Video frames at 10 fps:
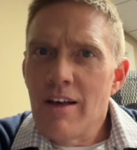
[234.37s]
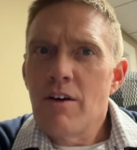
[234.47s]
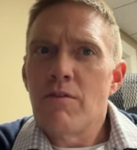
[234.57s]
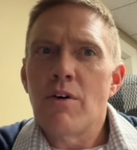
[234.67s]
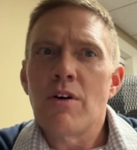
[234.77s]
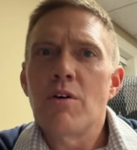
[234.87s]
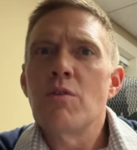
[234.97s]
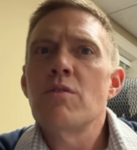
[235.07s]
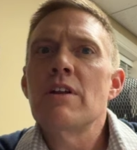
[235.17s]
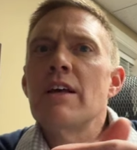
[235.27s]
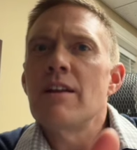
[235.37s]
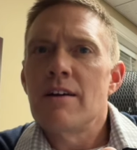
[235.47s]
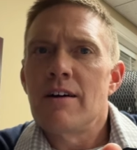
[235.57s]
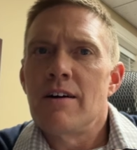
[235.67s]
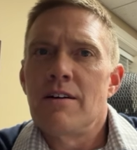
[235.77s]
for only
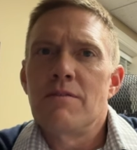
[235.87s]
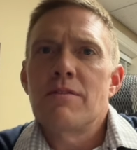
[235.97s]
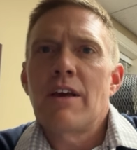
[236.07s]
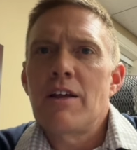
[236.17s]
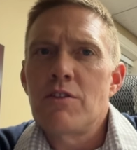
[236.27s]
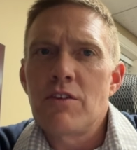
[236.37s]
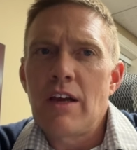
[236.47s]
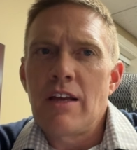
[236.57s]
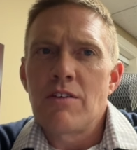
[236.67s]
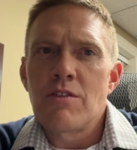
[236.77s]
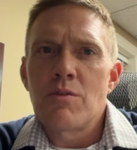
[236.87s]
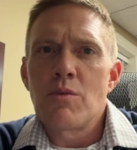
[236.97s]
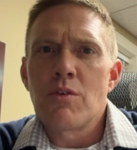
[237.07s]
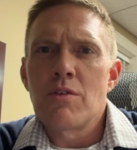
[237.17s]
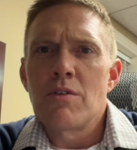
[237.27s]
love can change the
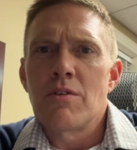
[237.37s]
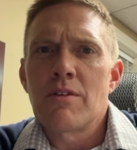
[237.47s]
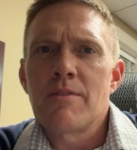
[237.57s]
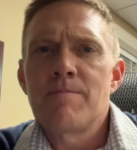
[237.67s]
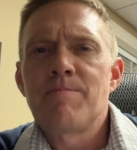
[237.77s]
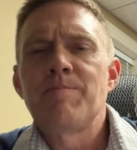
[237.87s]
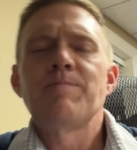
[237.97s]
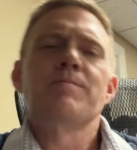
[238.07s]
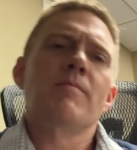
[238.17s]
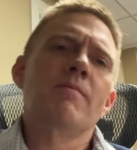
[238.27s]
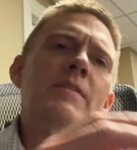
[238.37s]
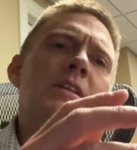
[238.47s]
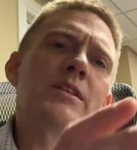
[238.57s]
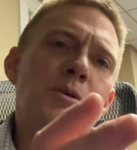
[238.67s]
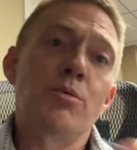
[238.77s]
world.
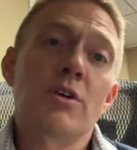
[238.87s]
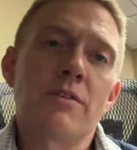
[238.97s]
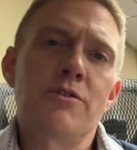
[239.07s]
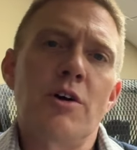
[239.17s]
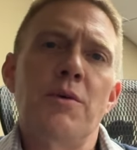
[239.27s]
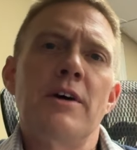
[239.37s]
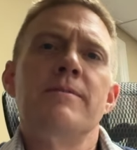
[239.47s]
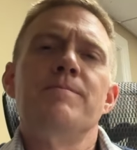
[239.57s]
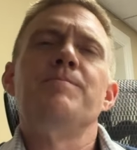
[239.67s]
The book of Jonah